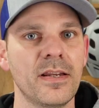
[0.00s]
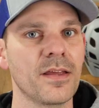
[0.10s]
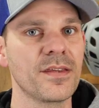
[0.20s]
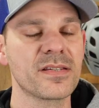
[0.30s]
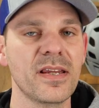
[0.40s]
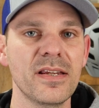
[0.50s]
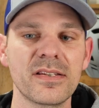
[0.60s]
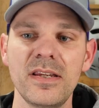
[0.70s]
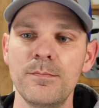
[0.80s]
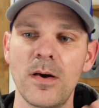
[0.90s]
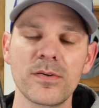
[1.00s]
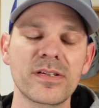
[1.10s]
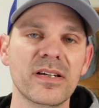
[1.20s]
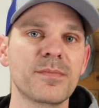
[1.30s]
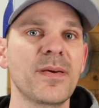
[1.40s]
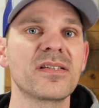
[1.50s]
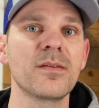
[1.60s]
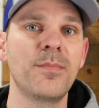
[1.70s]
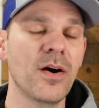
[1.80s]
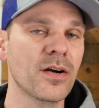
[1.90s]
Now, this is the most
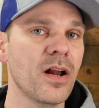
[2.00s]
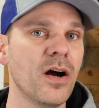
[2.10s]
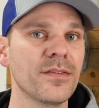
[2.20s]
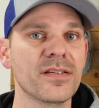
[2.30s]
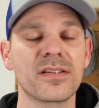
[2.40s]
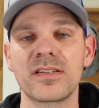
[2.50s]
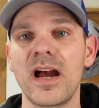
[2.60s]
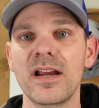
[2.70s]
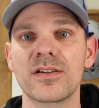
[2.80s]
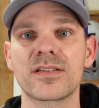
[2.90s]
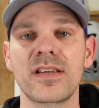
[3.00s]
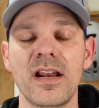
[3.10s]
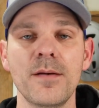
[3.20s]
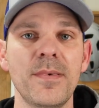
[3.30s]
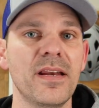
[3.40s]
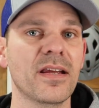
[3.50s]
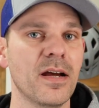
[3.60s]
expensive part on this entire setup, and it